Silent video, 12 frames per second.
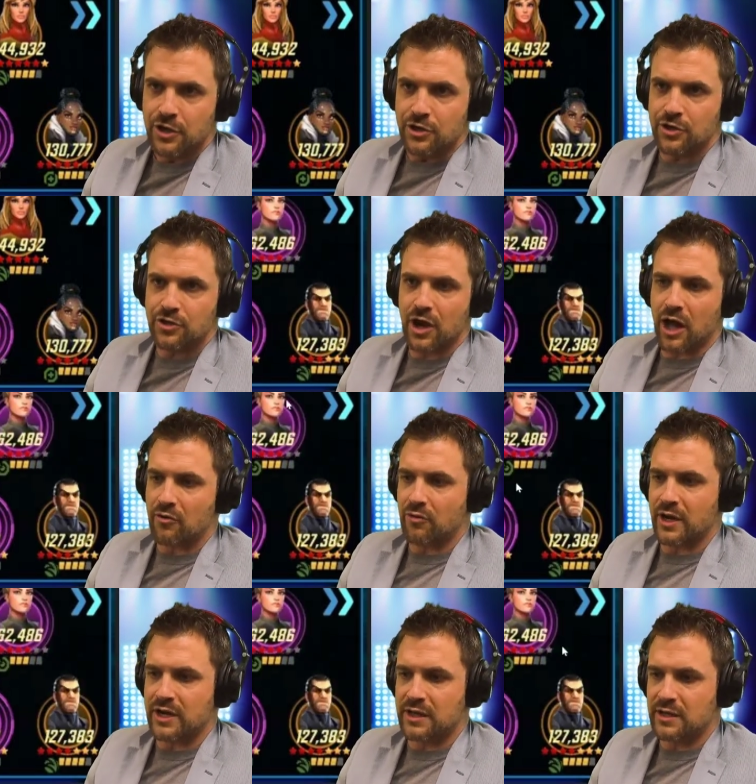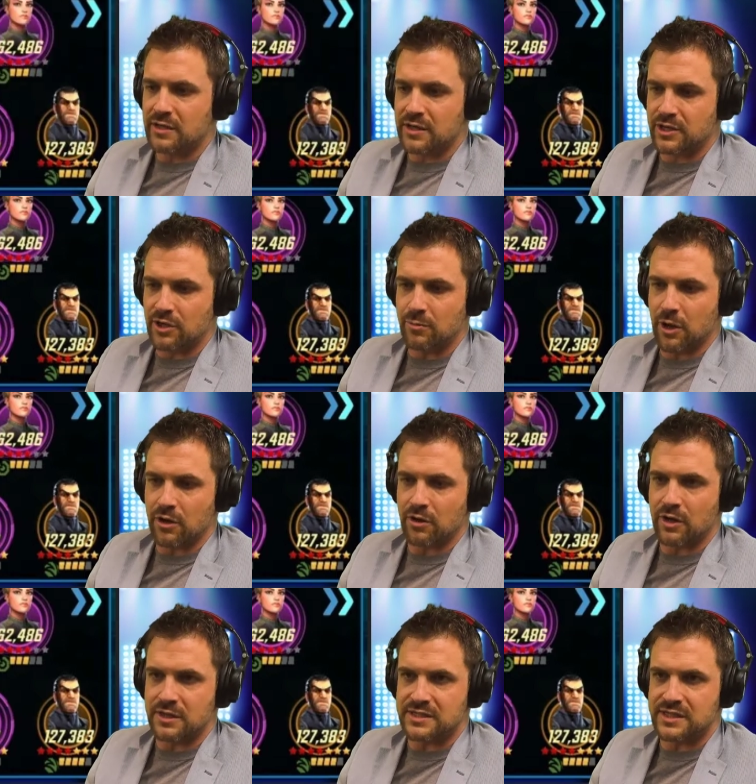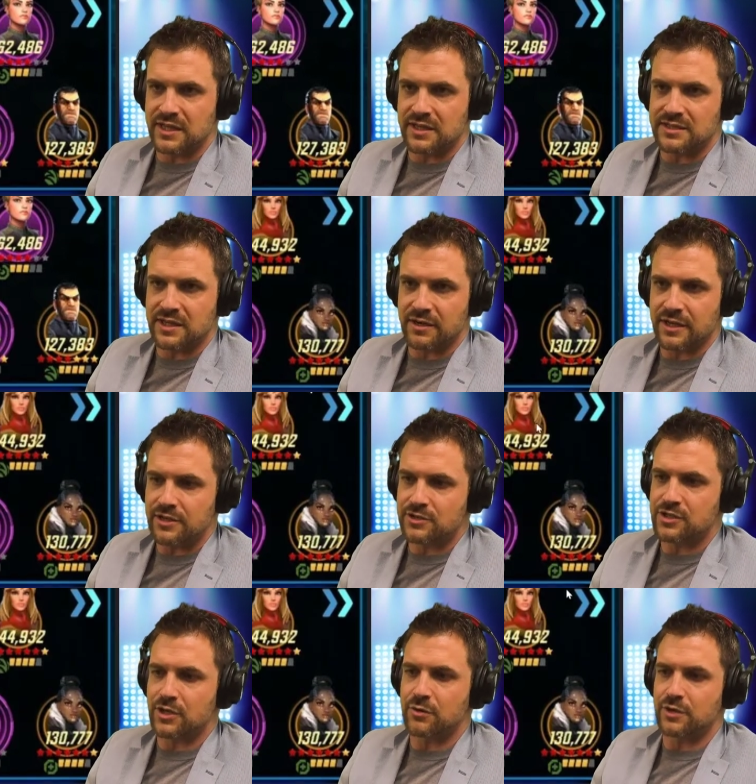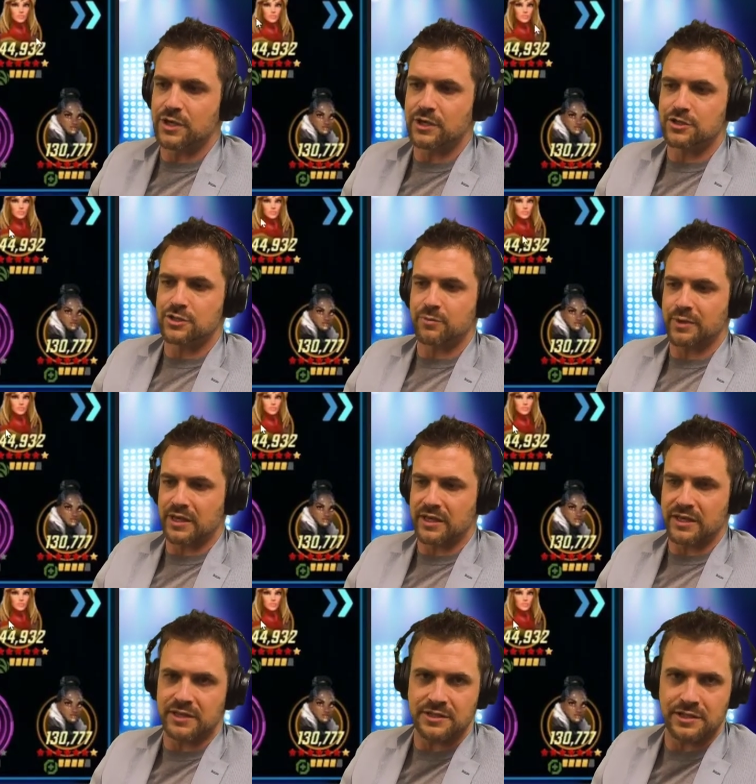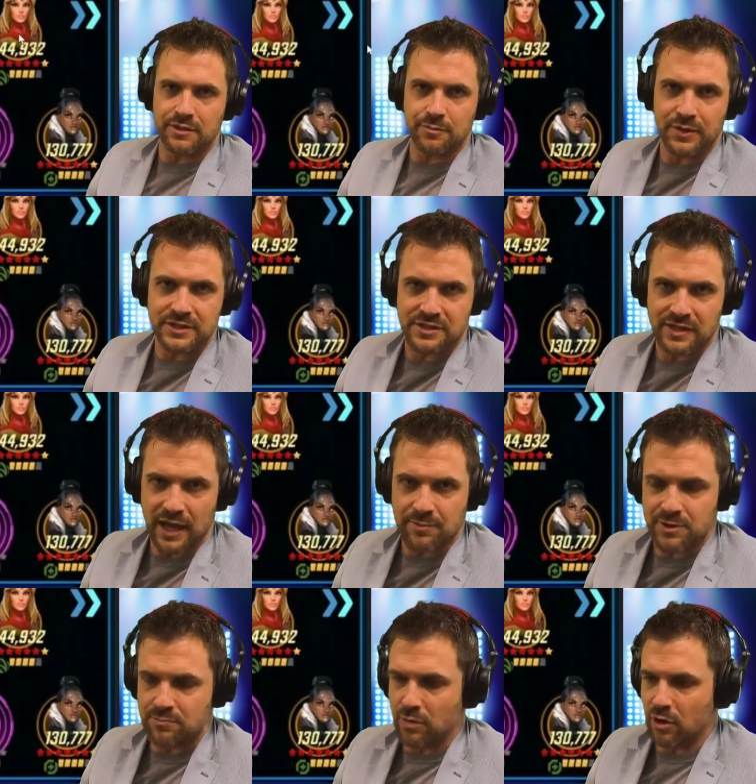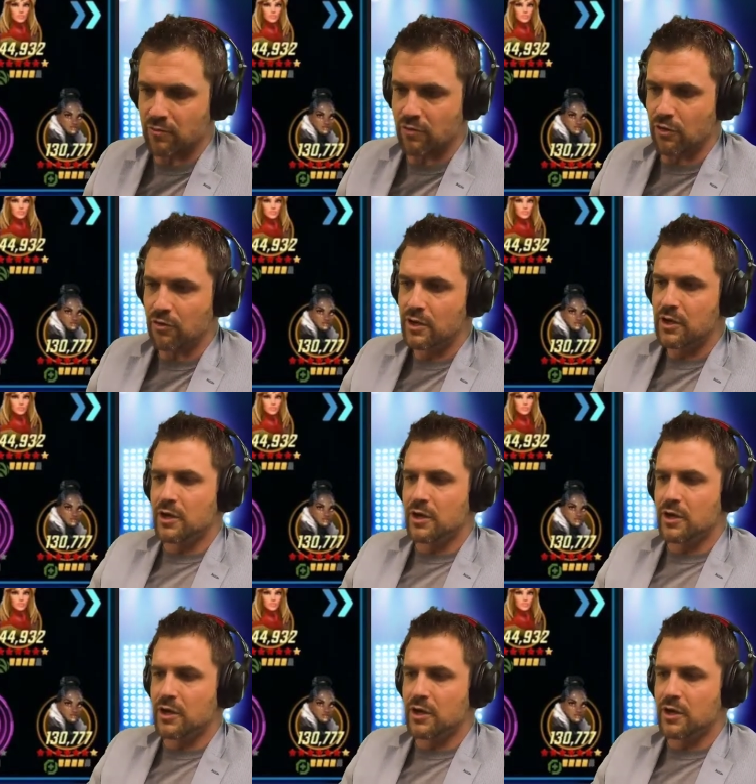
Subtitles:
You're not running Killmonger on Skilletary, so he should be in here in place of Captain Marvel.